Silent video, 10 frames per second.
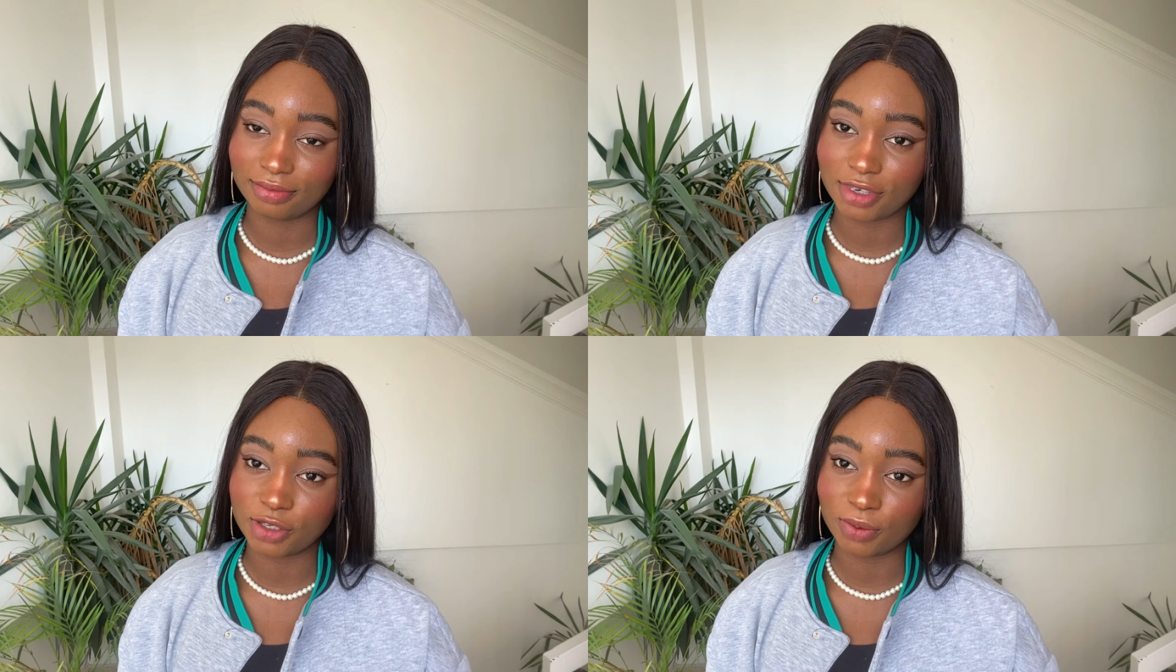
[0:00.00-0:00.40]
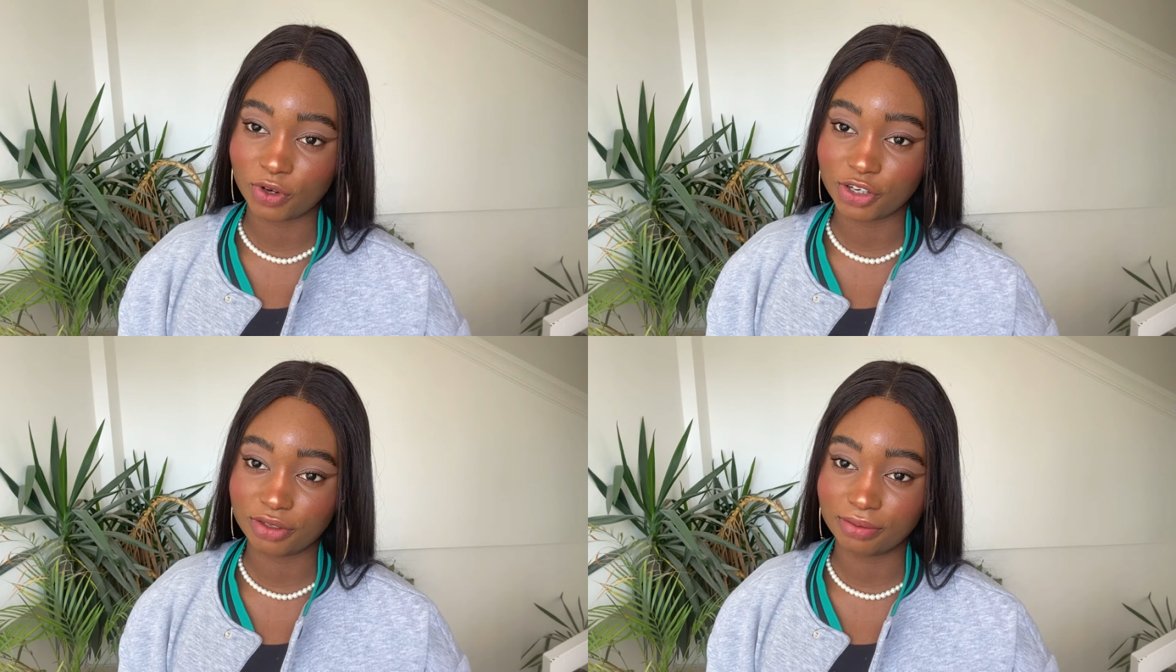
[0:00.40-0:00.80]

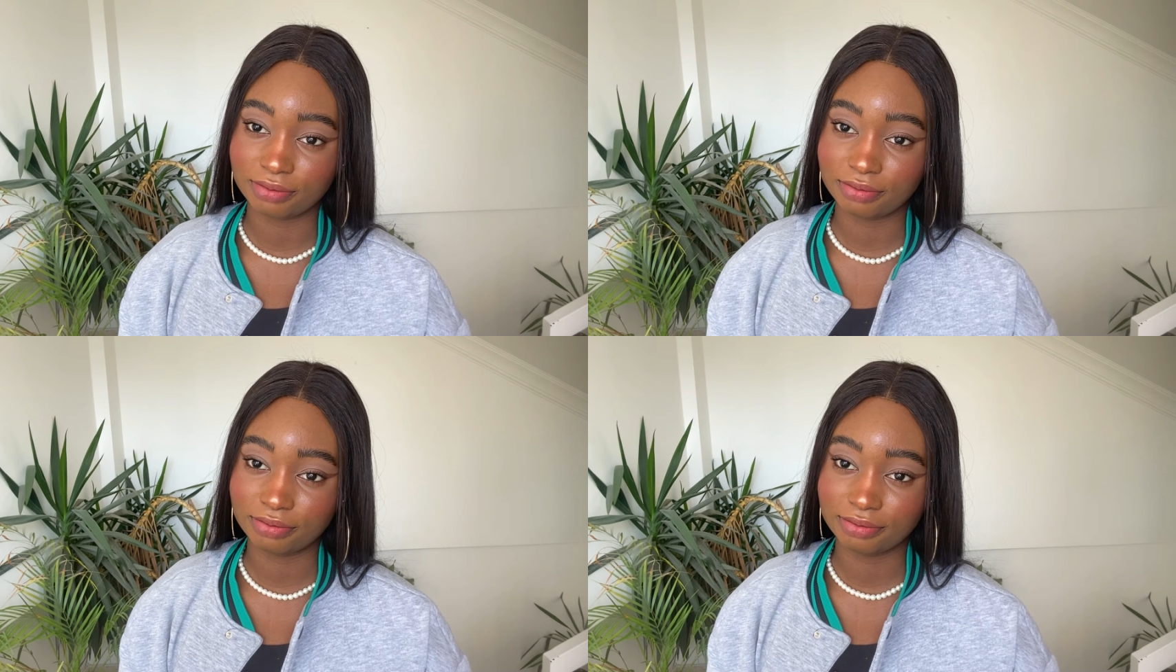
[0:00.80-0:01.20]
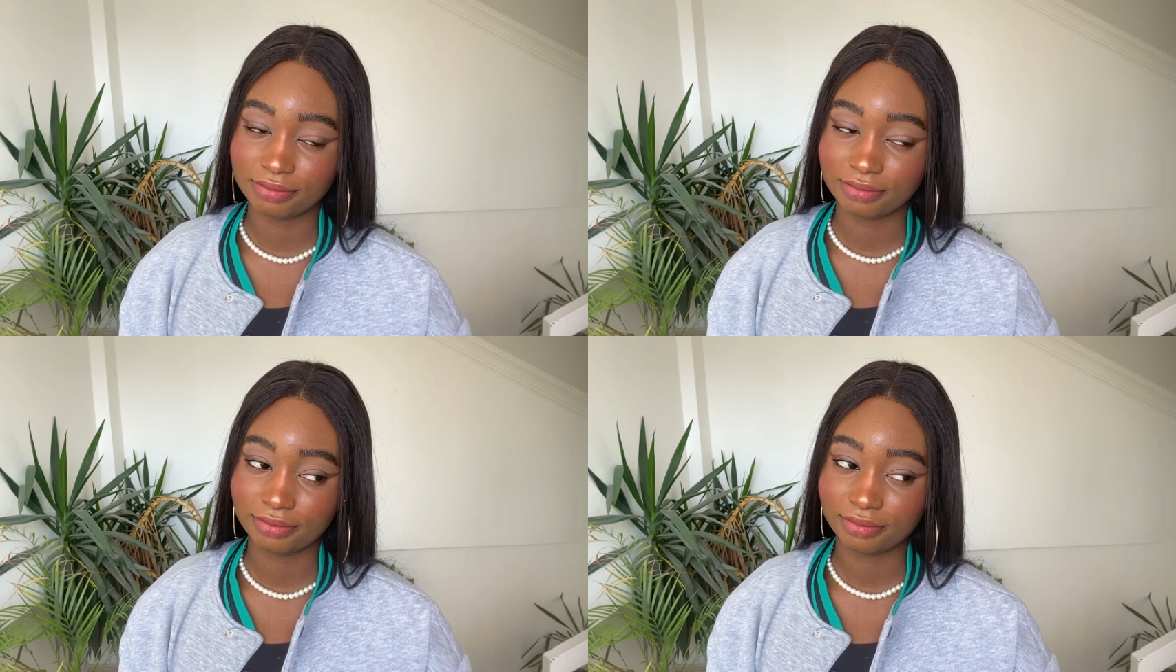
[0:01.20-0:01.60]
inspiration
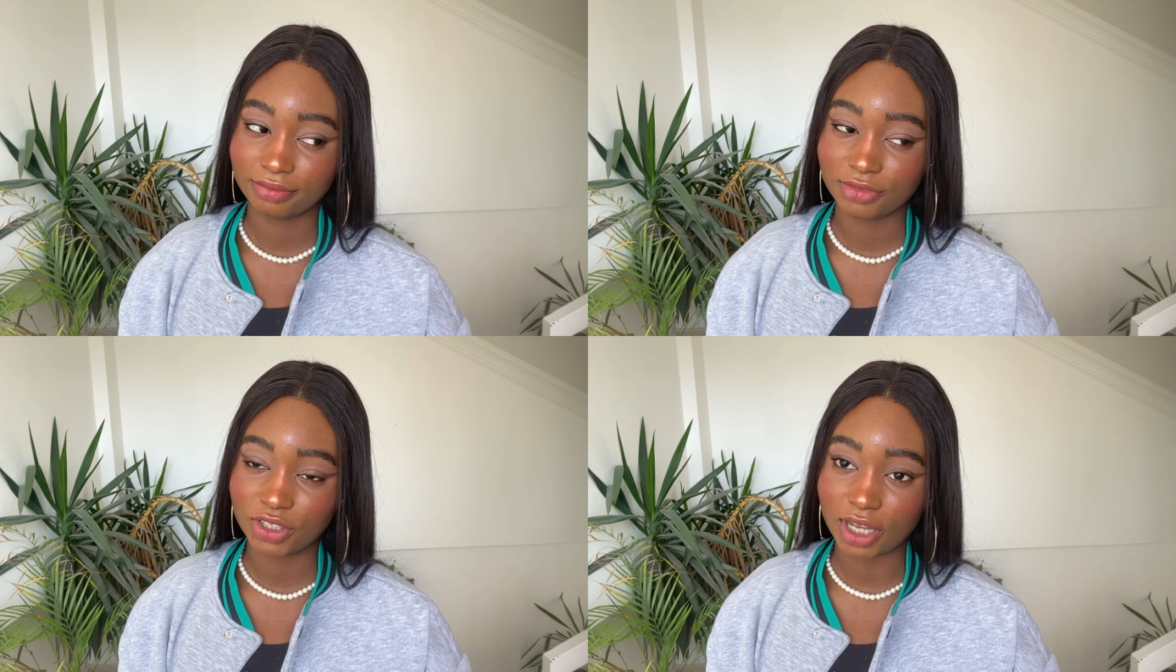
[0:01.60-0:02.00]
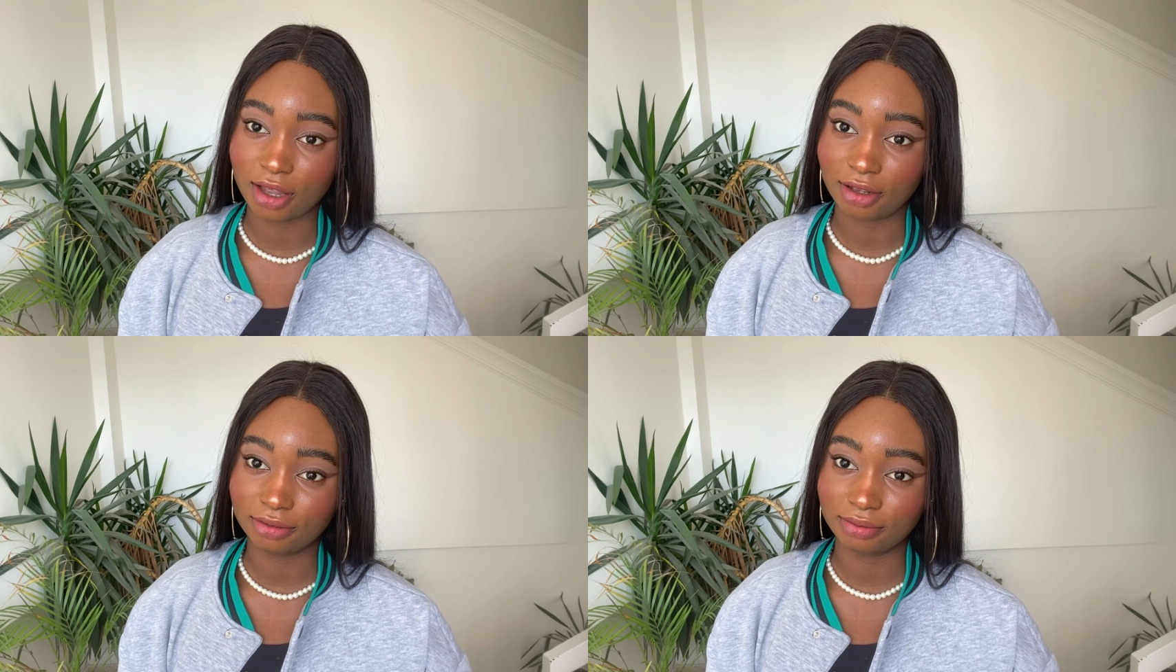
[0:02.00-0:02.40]

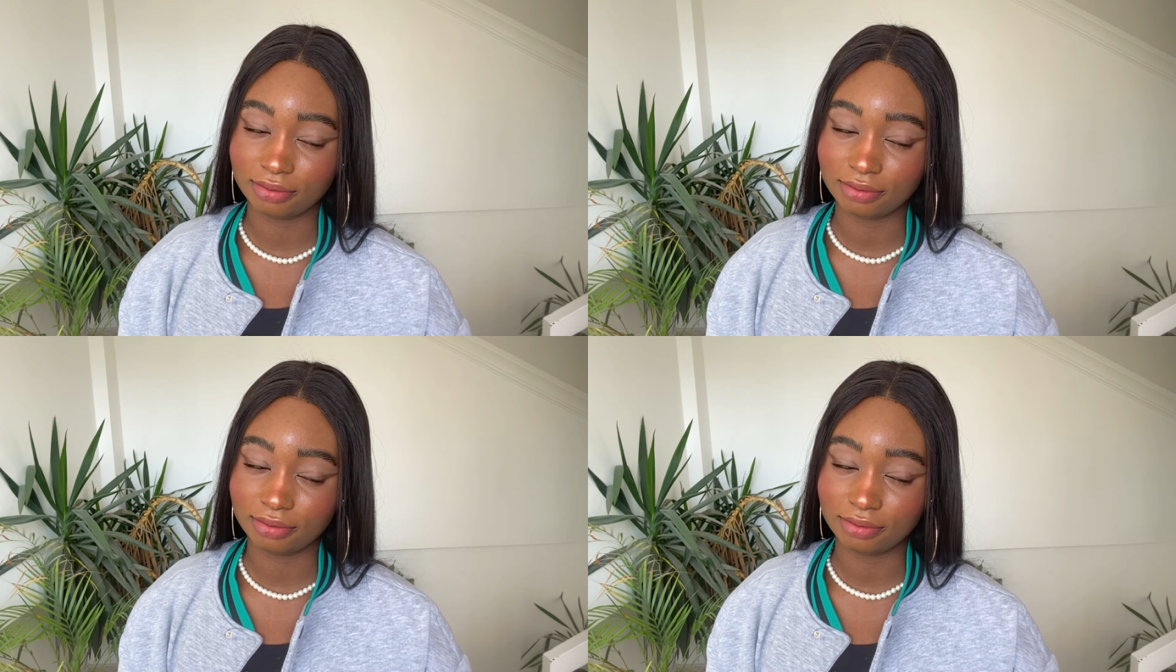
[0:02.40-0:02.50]
style